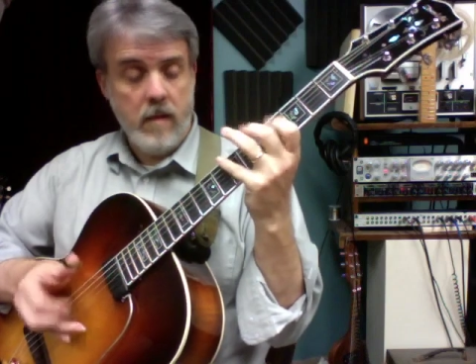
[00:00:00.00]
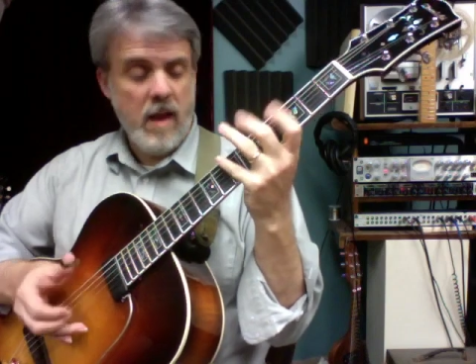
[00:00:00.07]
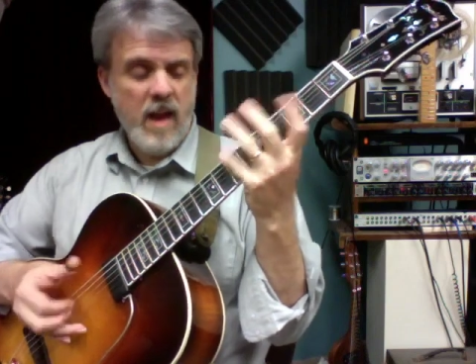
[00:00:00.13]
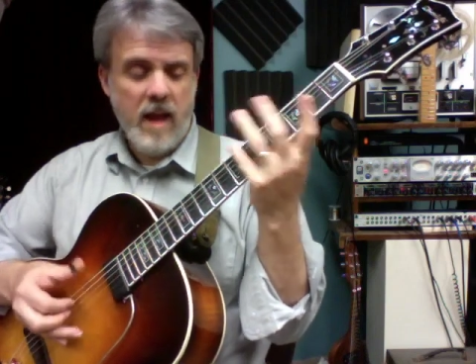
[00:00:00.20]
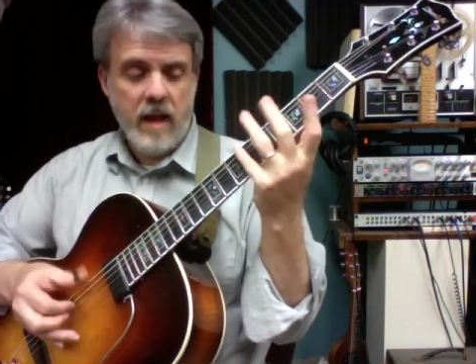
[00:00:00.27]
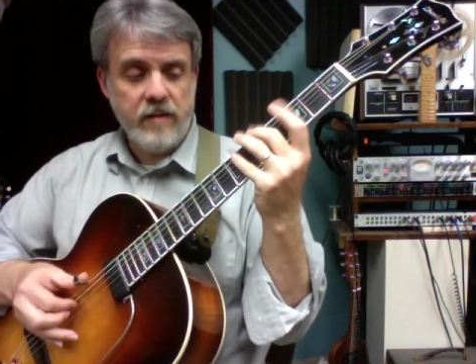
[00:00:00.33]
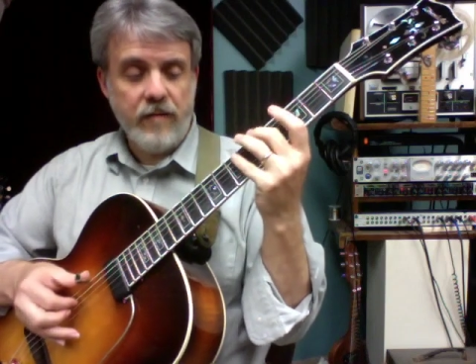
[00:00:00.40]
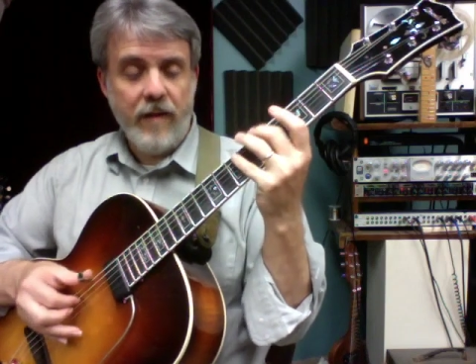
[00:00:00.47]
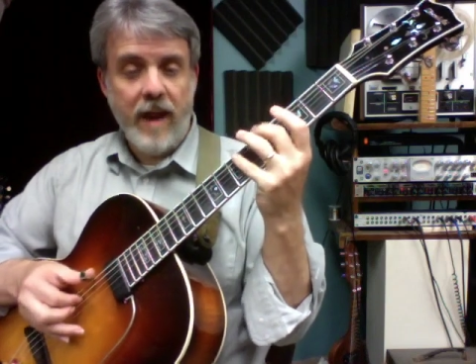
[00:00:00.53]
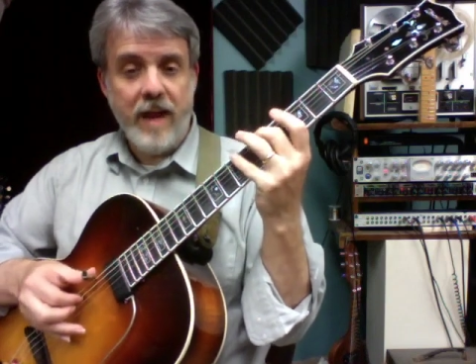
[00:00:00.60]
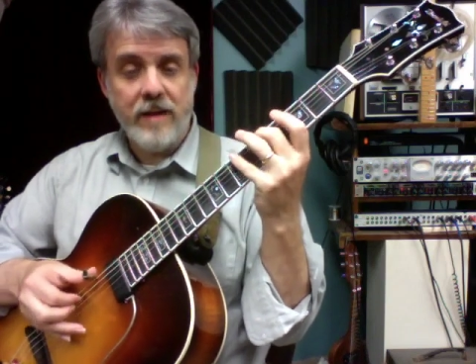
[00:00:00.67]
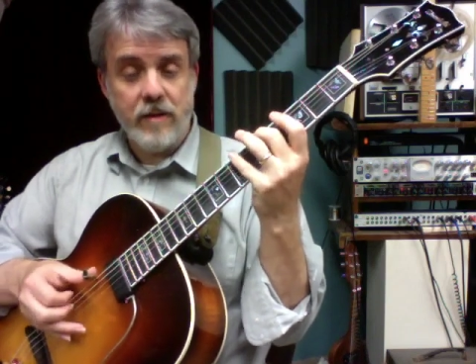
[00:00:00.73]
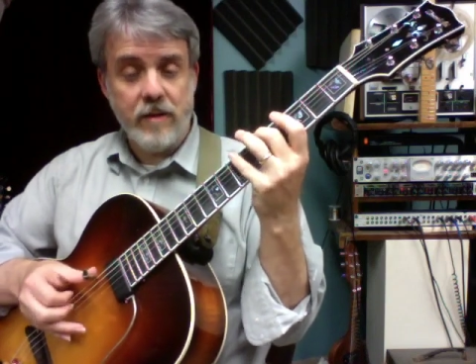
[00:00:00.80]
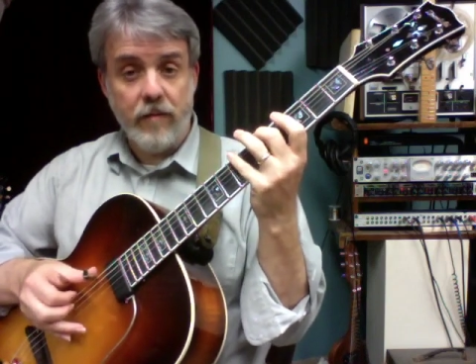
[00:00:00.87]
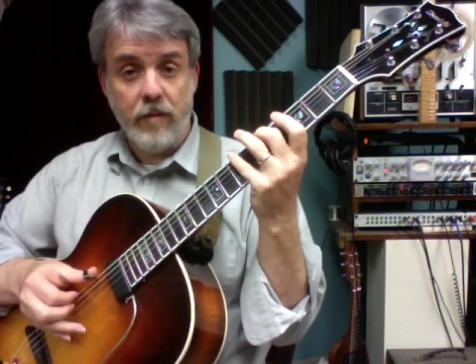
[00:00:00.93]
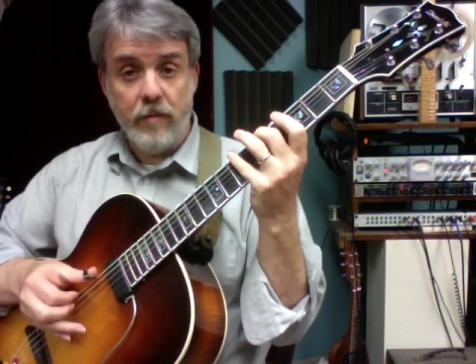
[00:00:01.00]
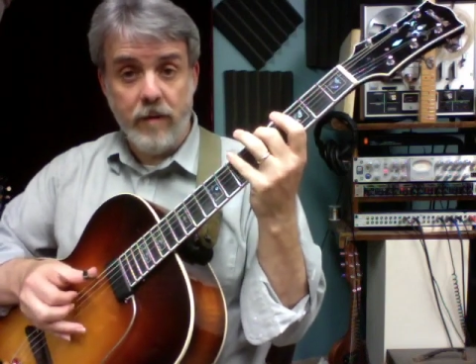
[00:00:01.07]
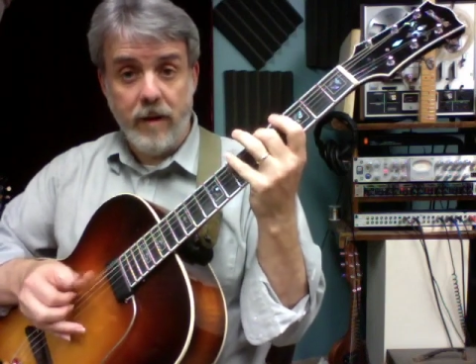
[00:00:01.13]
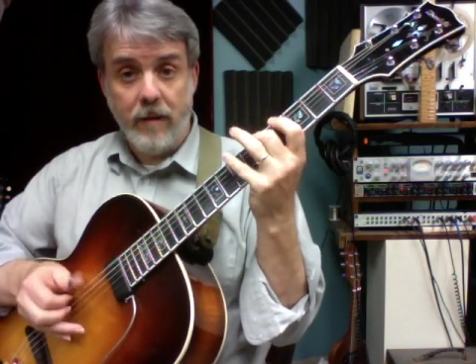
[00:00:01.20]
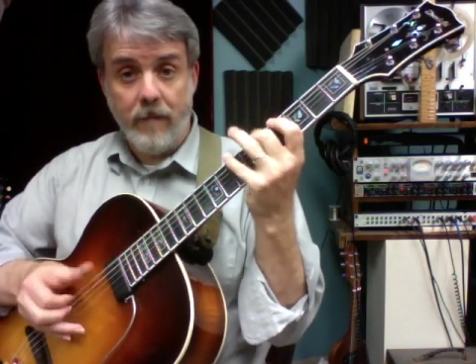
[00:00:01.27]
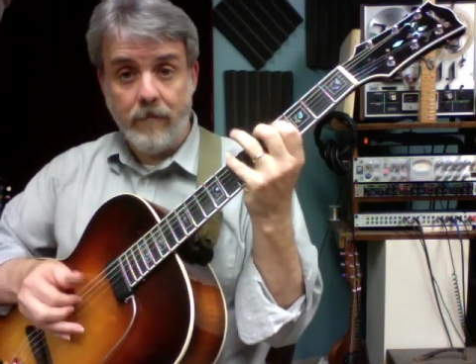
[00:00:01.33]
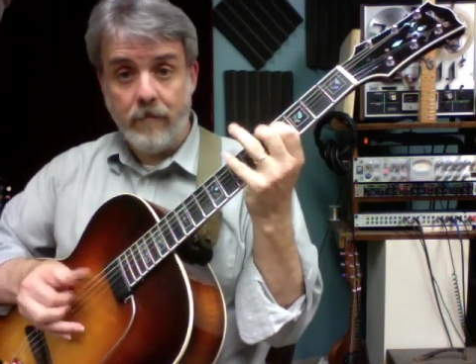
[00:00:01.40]
it's faster for
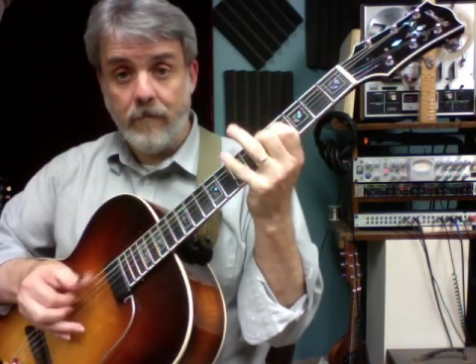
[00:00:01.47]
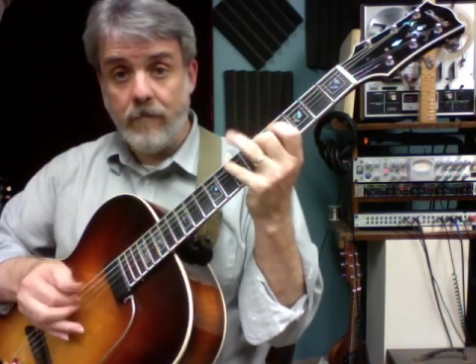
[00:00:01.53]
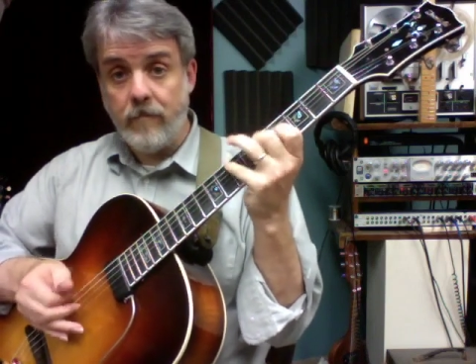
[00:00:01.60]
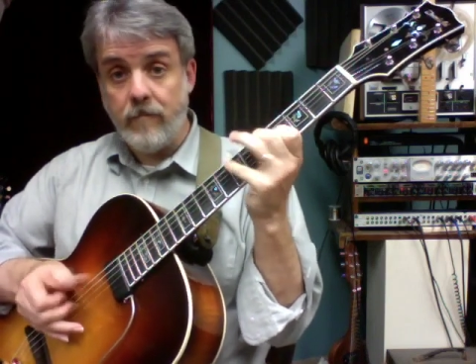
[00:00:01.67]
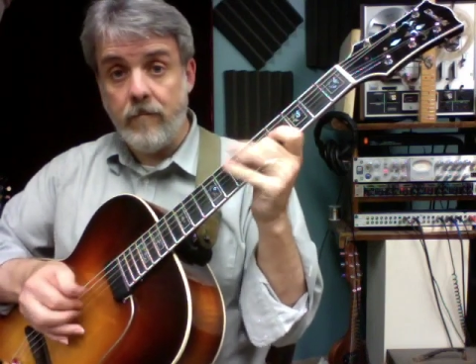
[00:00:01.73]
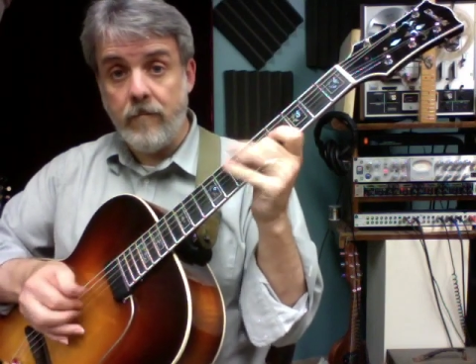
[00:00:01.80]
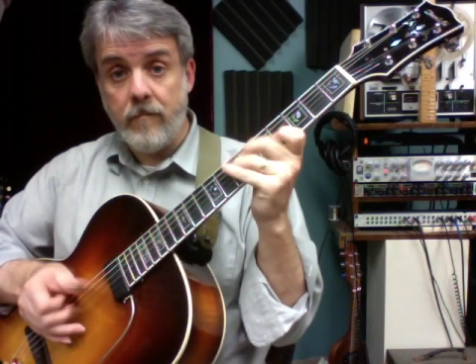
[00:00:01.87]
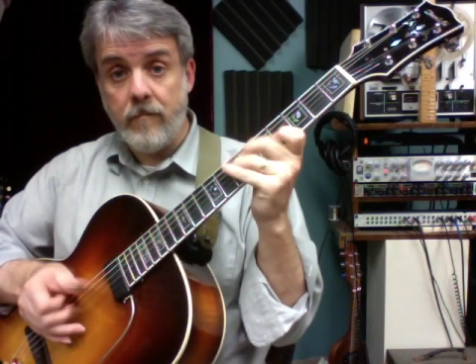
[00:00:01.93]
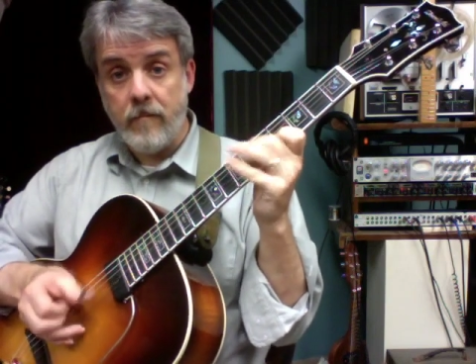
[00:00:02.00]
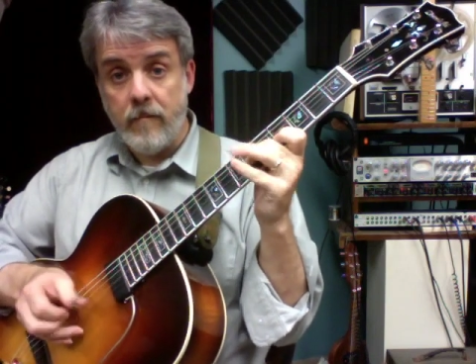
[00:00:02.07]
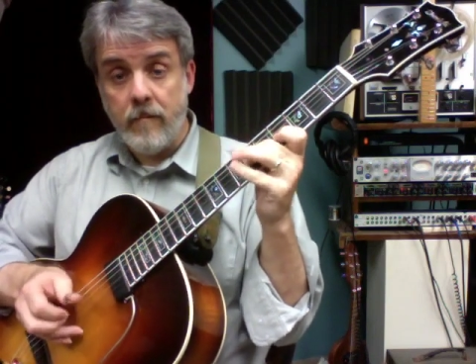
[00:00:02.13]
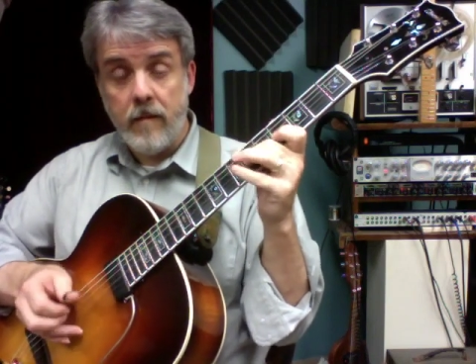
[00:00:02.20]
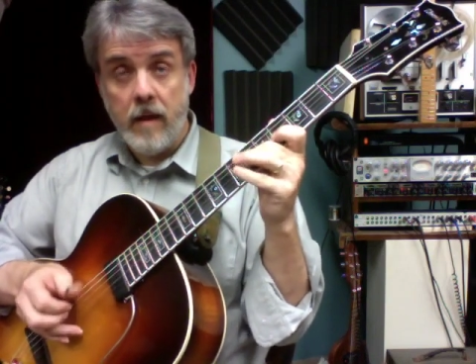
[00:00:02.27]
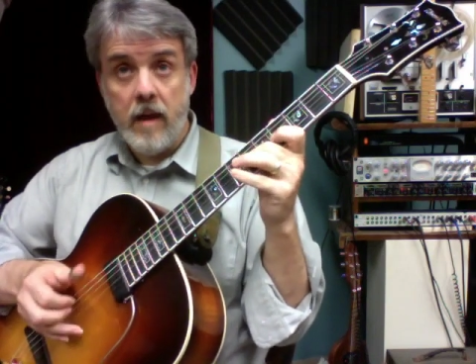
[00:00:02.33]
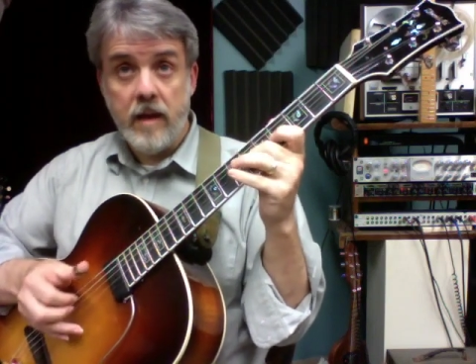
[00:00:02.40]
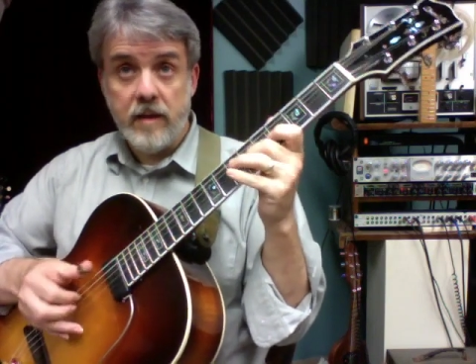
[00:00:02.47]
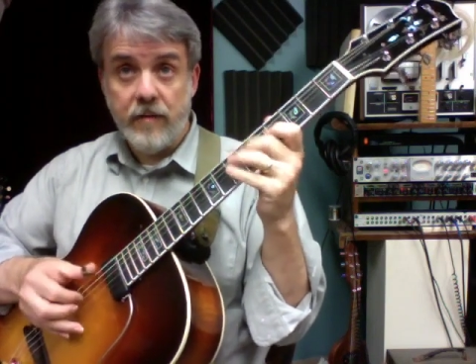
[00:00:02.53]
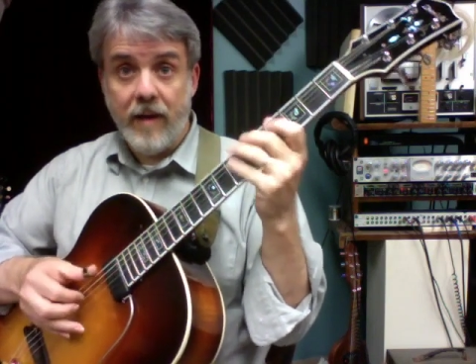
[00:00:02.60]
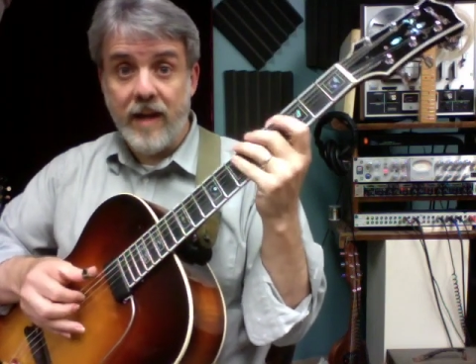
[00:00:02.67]
me. It's